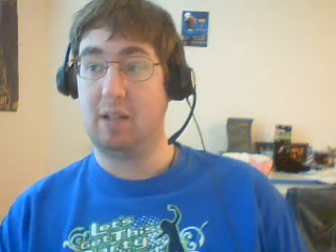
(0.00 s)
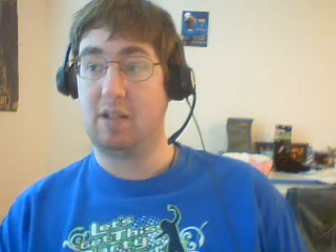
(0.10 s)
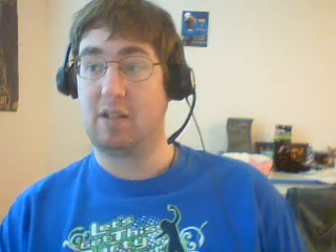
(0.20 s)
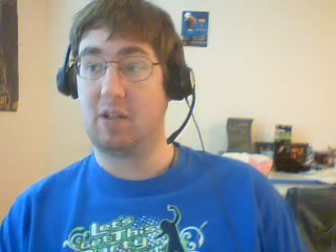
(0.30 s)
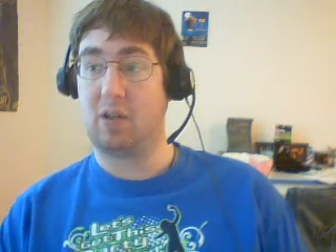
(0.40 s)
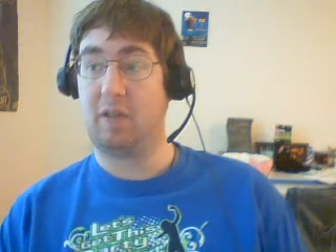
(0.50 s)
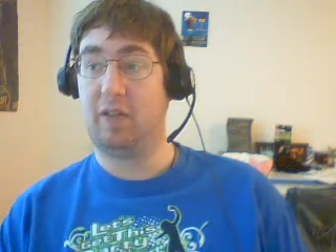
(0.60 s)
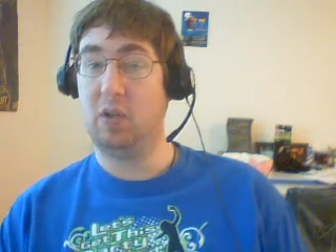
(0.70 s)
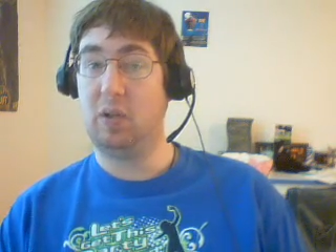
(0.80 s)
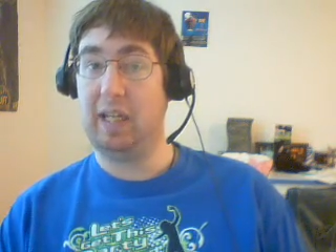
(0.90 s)
So
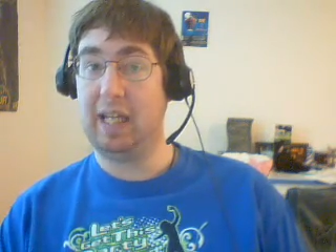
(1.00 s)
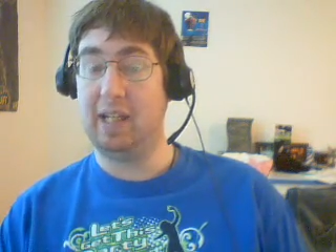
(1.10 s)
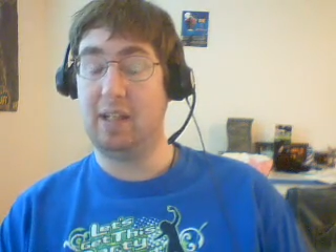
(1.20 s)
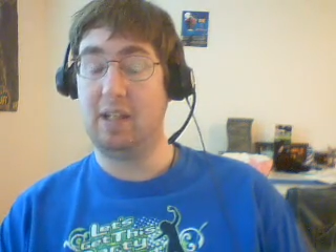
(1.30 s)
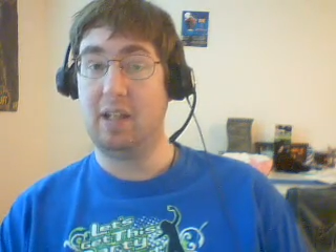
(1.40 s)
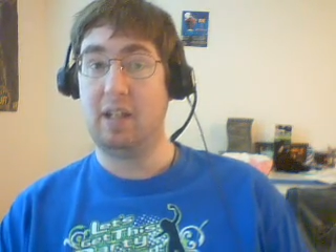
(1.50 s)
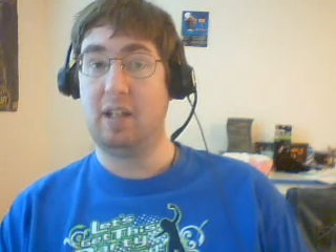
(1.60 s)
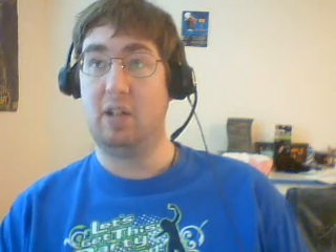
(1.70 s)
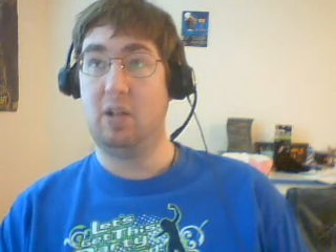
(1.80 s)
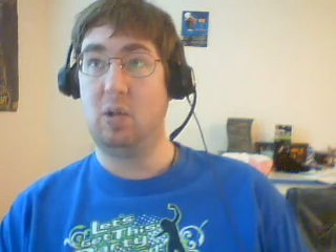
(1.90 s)
if you get it,
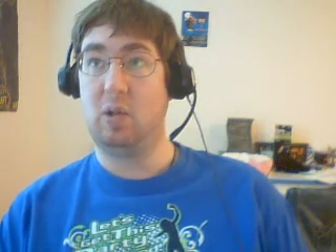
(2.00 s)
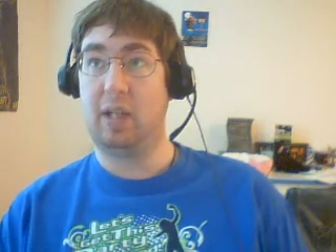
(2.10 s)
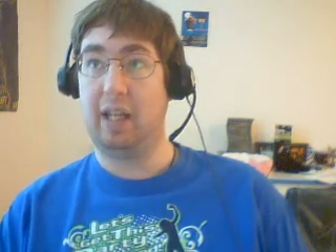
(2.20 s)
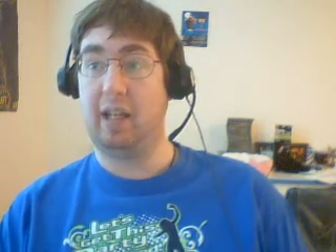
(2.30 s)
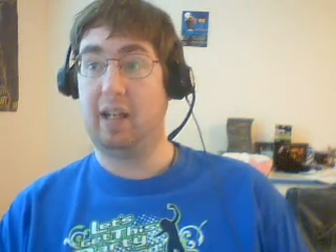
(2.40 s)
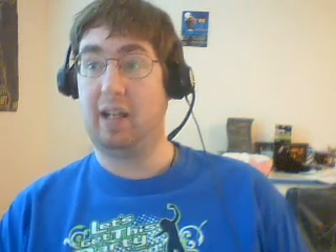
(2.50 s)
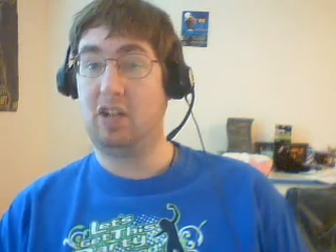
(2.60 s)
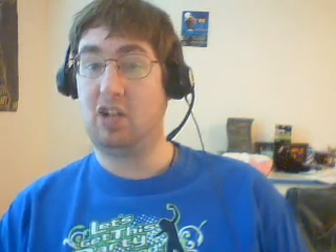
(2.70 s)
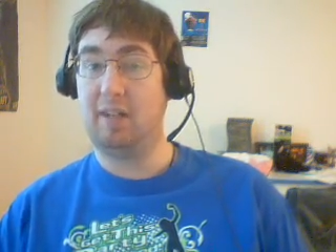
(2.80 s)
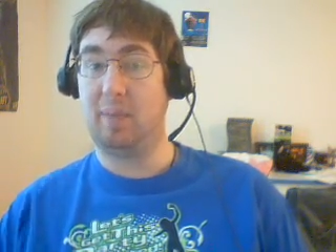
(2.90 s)
you get an
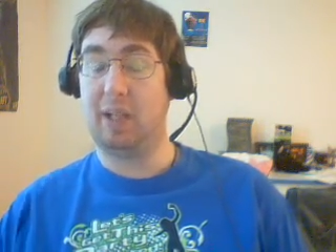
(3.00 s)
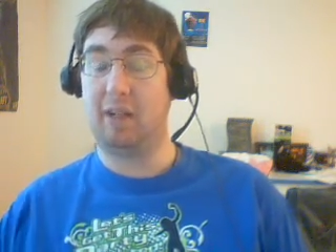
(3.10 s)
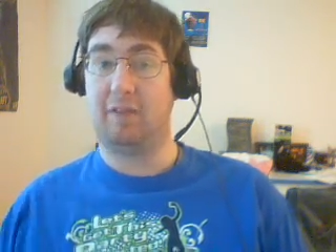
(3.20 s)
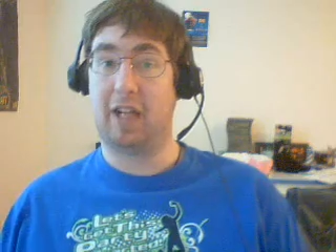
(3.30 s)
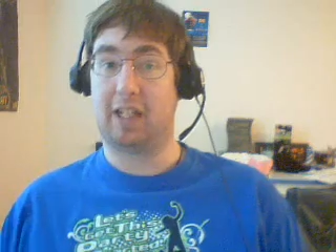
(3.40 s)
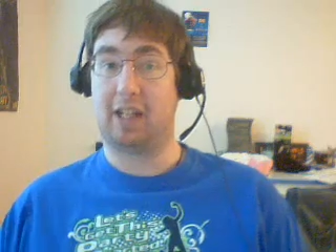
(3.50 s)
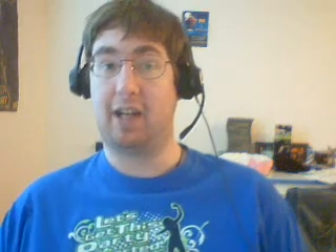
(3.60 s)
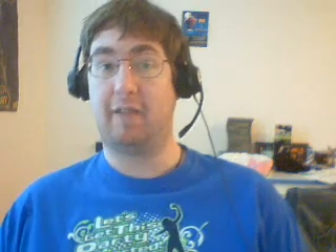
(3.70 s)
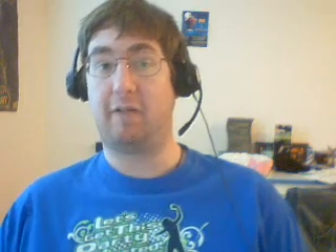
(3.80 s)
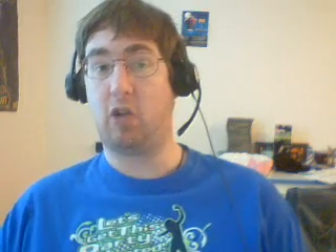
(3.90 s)
achievement. In fact, I
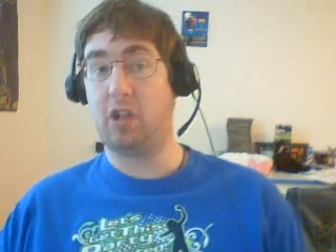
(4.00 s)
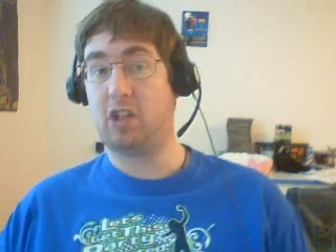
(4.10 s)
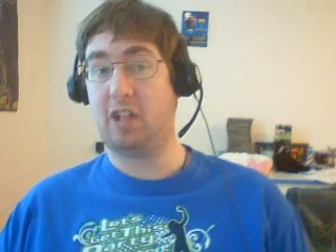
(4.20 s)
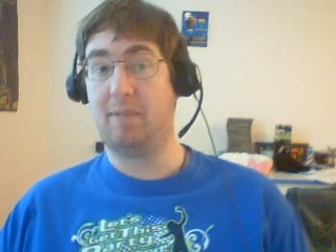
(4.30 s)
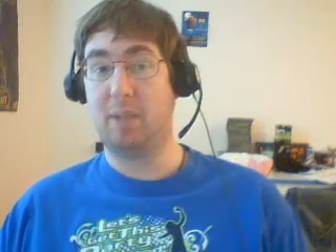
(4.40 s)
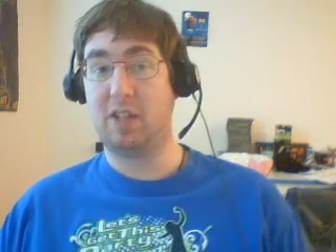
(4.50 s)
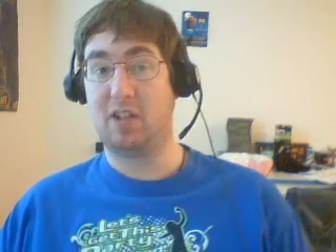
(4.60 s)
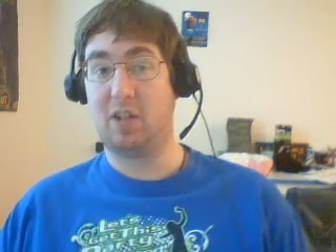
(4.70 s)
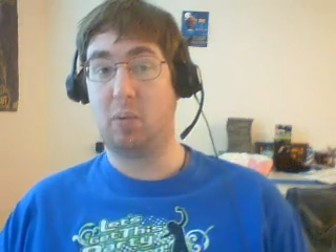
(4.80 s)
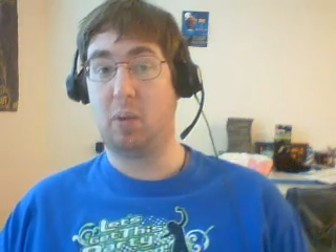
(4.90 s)
got 4
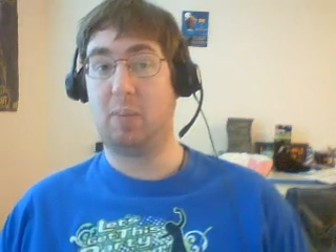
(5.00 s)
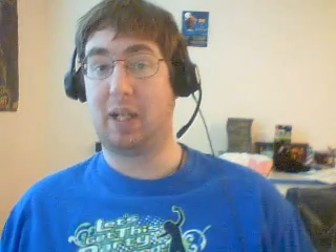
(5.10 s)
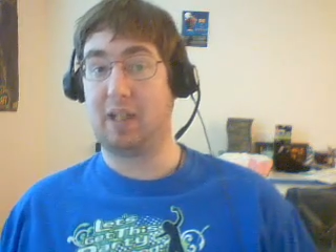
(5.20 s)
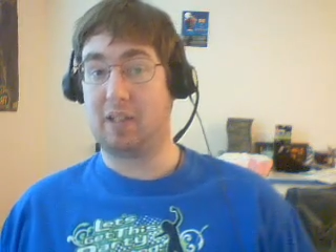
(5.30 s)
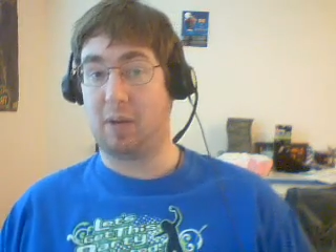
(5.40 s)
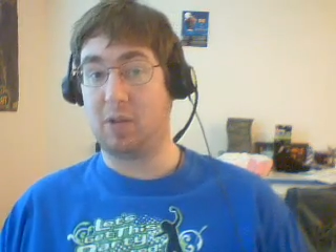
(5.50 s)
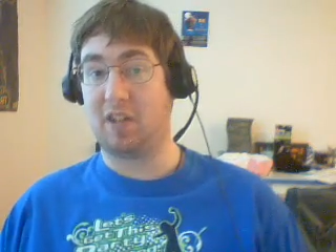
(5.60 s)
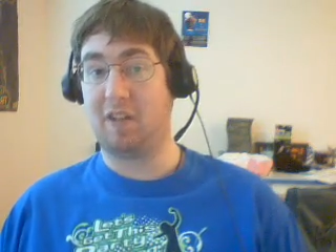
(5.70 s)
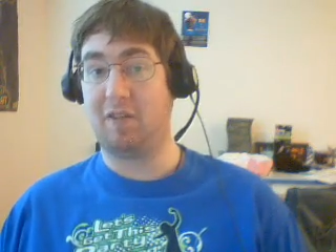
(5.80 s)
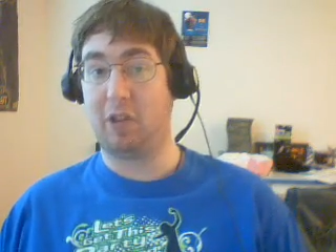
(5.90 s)
achievements in a row because I
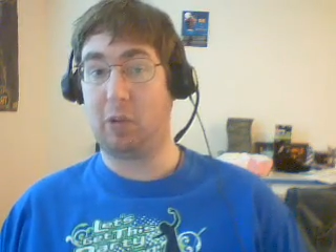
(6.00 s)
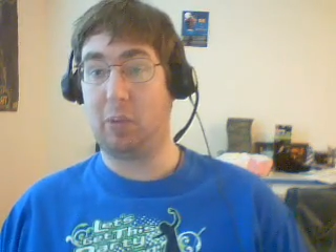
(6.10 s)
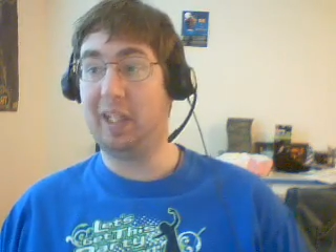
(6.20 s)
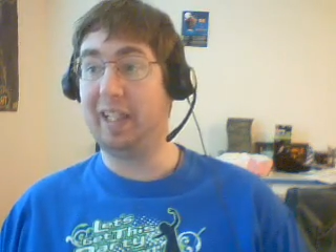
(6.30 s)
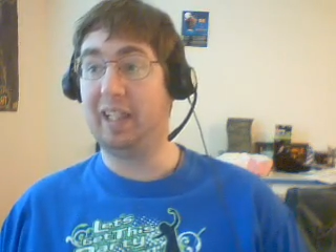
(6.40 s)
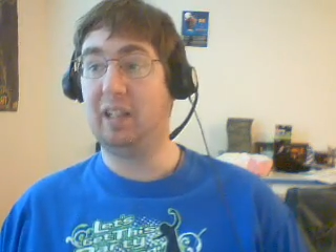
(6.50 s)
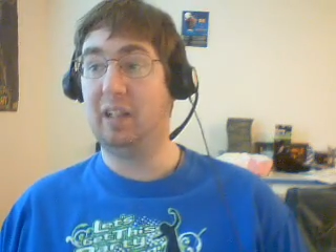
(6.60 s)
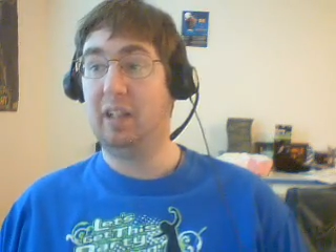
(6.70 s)
was level 3.